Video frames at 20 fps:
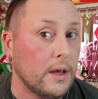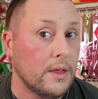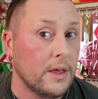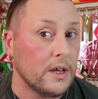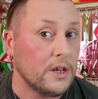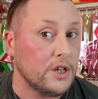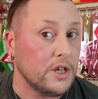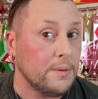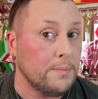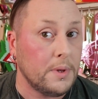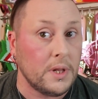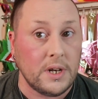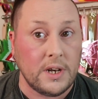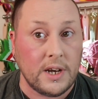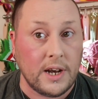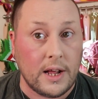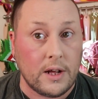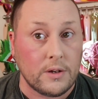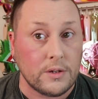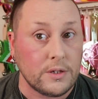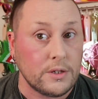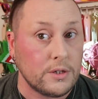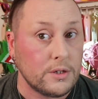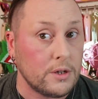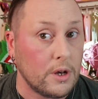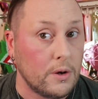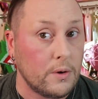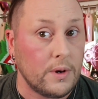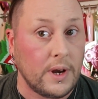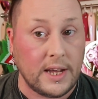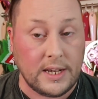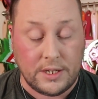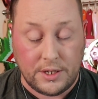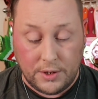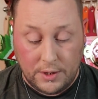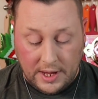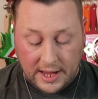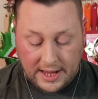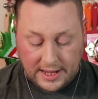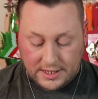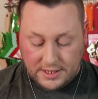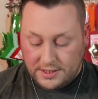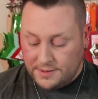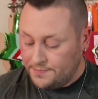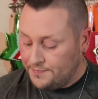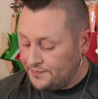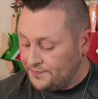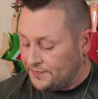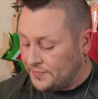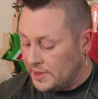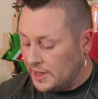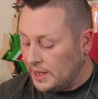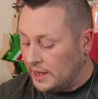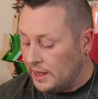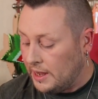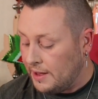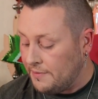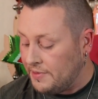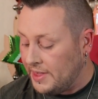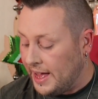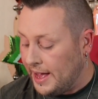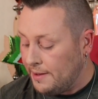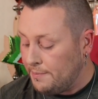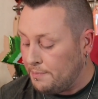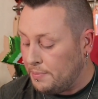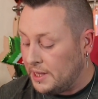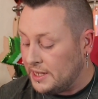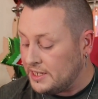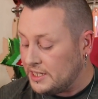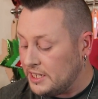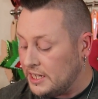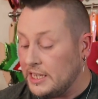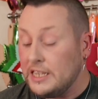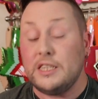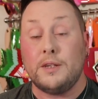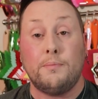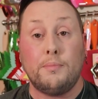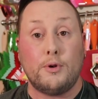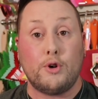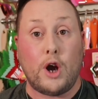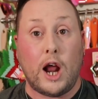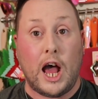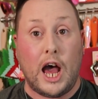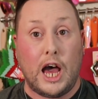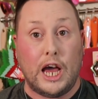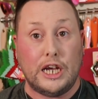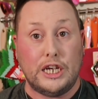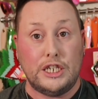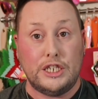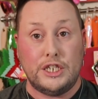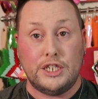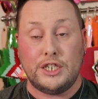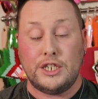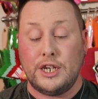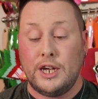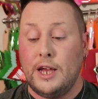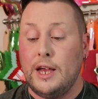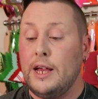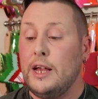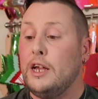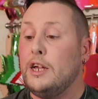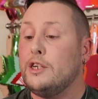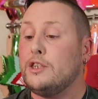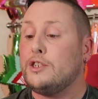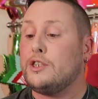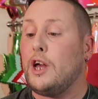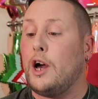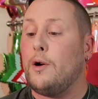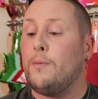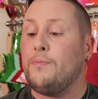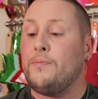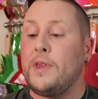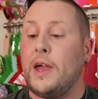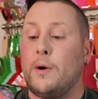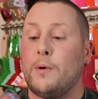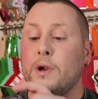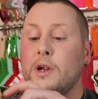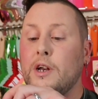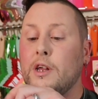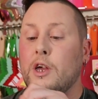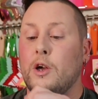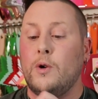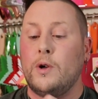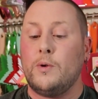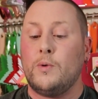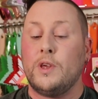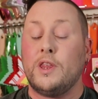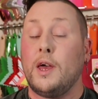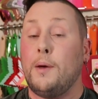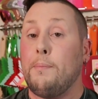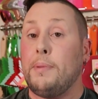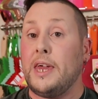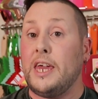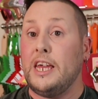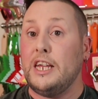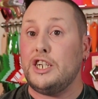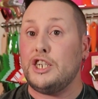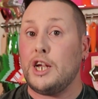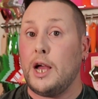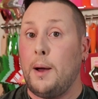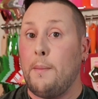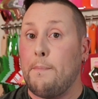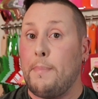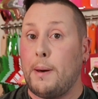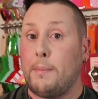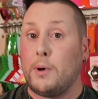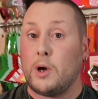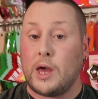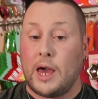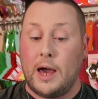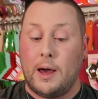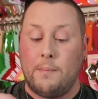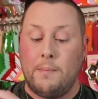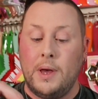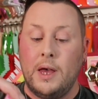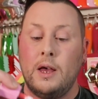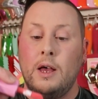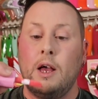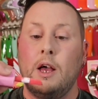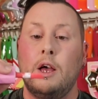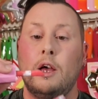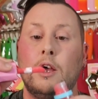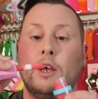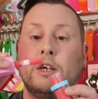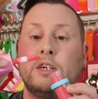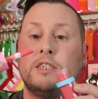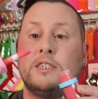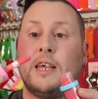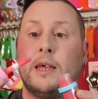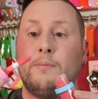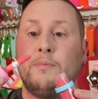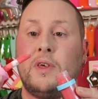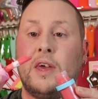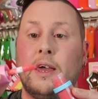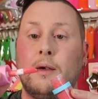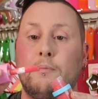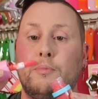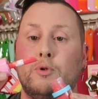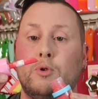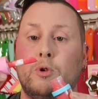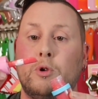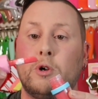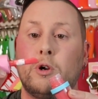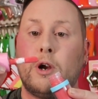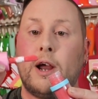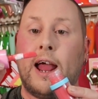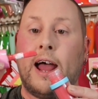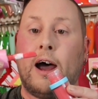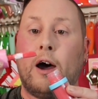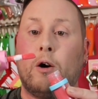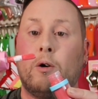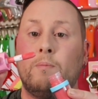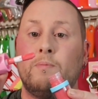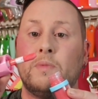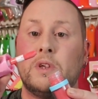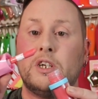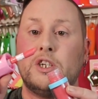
I think she blended out so nice, you guys. I love that. Pleasantly surprised. So now we're going to go in with peach bubblegum. Same thing, pull her out.